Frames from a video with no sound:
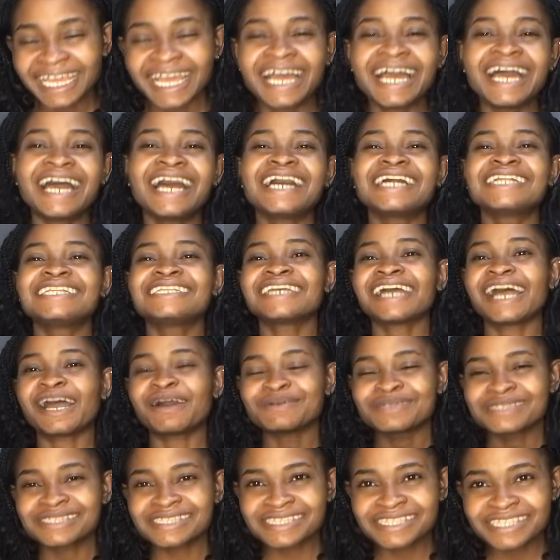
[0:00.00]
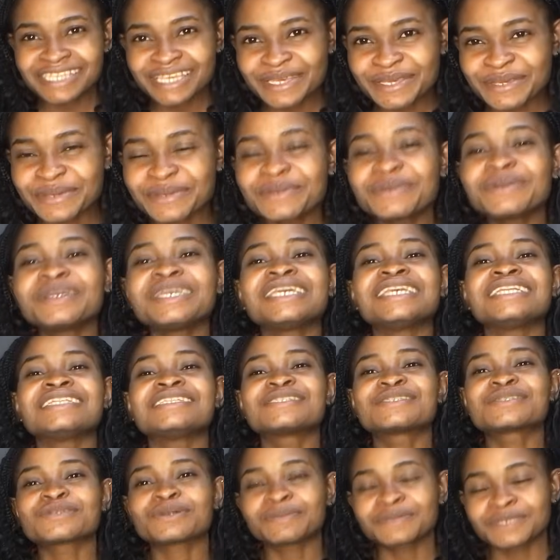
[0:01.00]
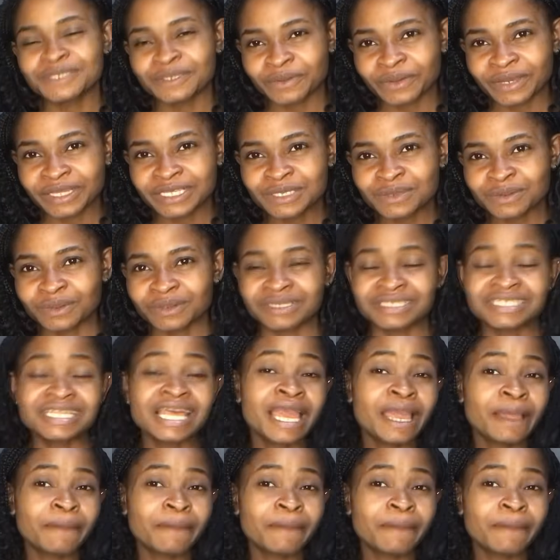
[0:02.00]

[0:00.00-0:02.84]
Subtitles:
and I'll see you in subsequent ones.